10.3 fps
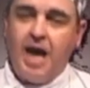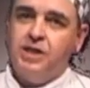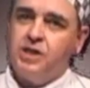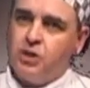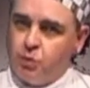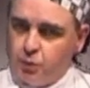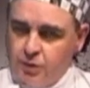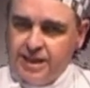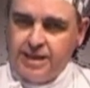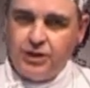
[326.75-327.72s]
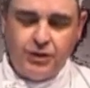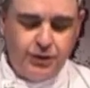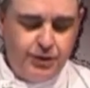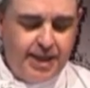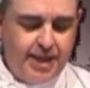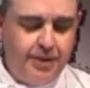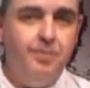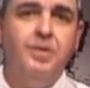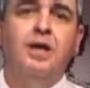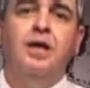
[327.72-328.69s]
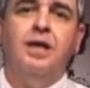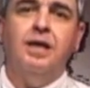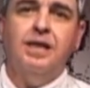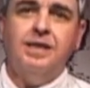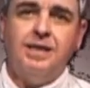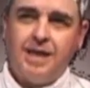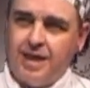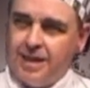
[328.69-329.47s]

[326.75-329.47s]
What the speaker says: and so what we need to do now is